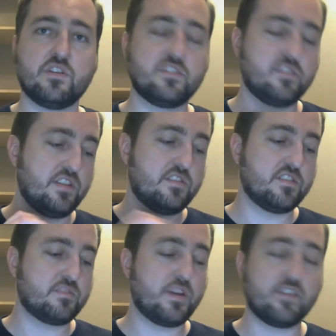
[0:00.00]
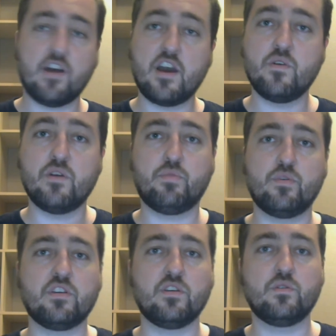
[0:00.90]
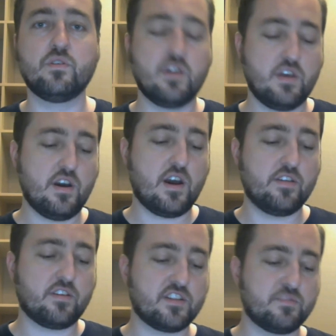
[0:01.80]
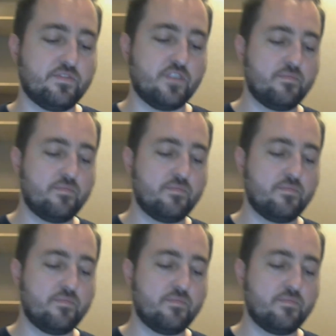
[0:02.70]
It's, it's displaying value and putting you out of the customer frame.